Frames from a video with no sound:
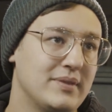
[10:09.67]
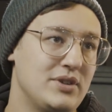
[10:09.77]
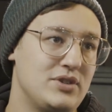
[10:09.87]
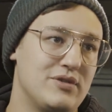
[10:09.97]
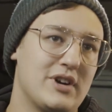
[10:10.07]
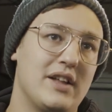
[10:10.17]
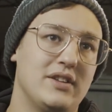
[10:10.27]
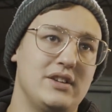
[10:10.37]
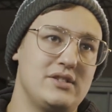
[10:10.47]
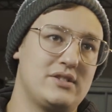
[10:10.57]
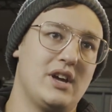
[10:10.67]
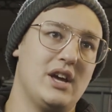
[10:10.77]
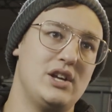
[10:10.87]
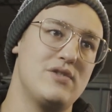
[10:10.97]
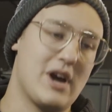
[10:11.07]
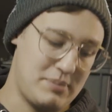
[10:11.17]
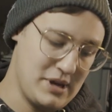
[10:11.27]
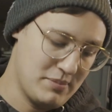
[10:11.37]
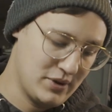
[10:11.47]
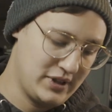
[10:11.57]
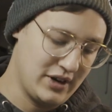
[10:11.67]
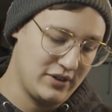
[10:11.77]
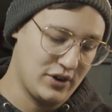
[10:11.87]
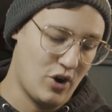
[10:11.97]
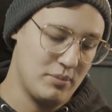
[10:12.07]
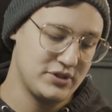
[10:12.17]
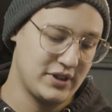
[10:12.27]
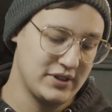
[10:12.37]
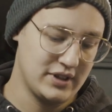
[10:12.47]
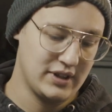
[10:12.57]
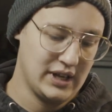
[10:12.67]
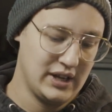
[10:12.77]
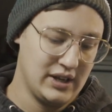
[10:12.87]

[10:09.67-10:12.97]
Is you've got people and they're almost on the,